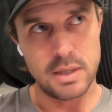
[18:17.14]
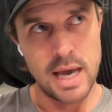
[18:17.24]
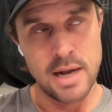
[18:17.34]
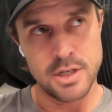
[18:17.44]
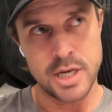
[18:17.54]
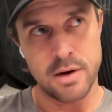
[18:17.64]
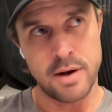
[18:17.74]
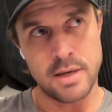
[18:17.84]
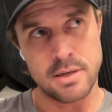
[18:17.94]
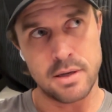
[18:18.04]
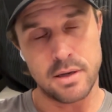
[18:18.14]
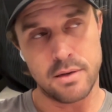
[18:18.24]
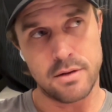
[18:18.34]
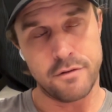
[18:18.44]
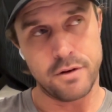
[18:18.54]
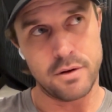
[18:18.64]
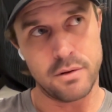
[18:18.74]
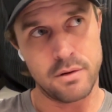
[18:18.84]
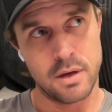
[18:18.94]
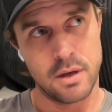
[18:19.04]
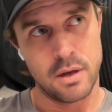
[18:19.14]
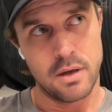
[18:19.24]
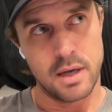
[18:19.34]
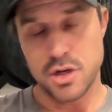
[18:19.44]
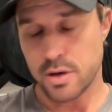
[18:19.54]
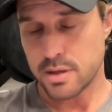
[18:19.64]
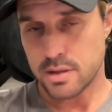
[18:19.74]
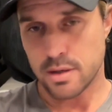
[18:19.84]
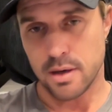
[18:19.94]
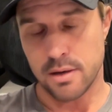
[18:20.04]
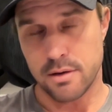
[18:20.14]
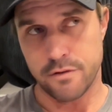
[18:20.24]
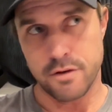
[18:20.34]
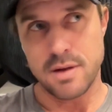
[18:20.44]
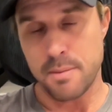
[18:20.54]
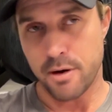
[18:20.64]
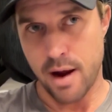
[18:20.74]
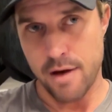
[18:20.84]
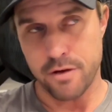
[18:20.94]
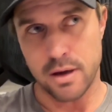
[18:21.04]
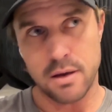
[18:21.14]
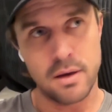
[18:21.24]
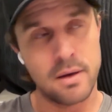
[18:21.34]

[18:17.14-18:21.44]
has generated a different interest, a different demographic.